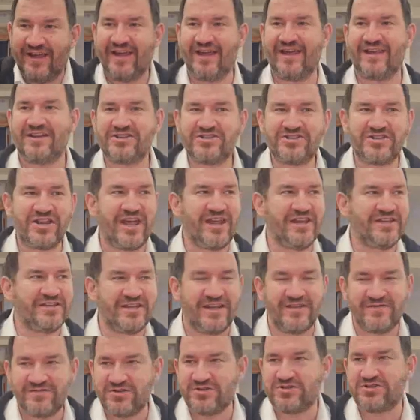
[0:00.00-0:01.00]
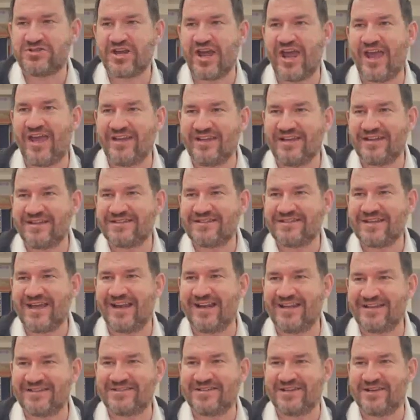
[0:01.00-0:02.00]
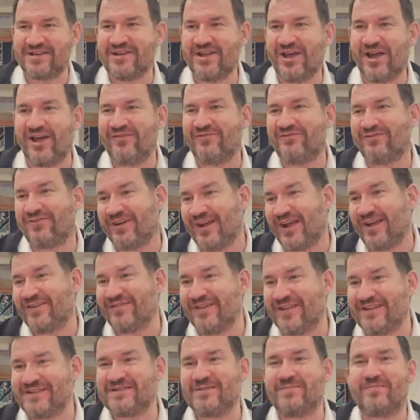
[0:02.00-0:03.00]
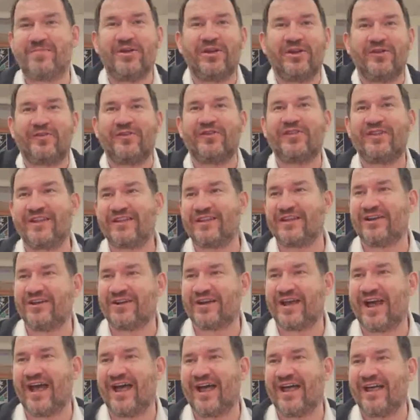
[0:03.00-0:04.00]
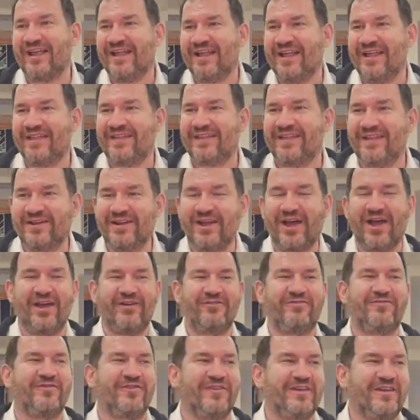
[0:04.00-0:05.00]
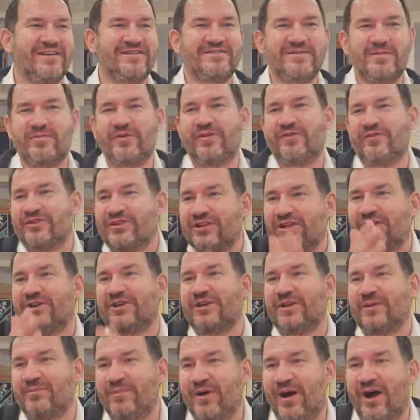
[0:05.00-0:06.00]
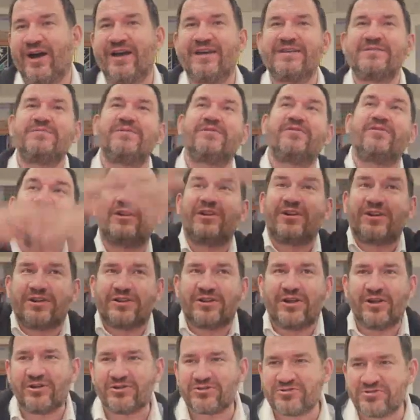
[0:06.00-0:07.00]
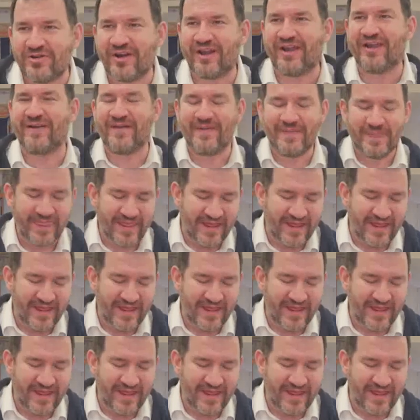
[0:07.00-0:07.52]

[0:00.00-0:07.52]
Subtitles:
It shades, gives you shade. It's the knife, whatever. It's a beautiful thing to look at. The knife, it's not beautiful to look at the bark, it's beautiful to look at the whole tree.